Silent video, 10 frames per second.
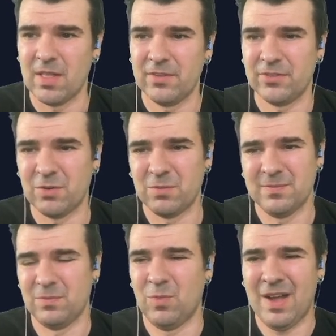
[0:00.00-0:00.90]
So
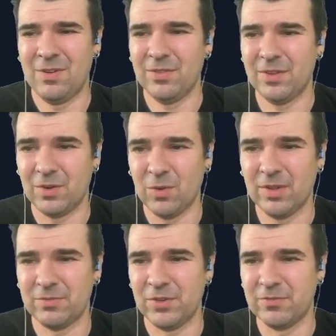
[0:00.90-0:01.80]
while the goal
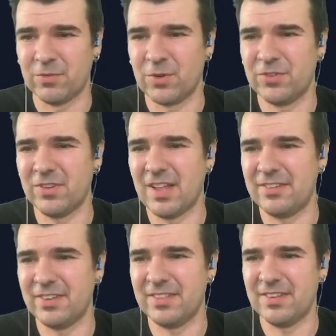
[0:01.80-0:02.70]
of
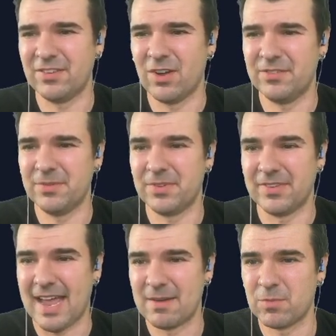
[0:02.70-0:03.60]
universalizing these concepts is
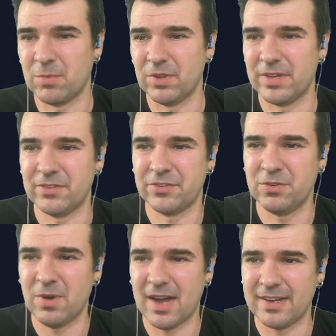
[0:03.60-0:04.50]
admirable, it is
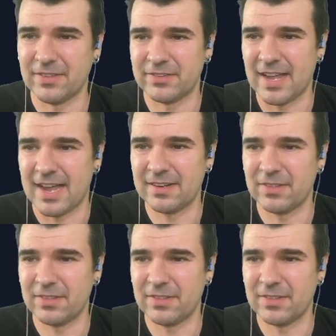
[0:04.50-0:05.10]
too high in the stack.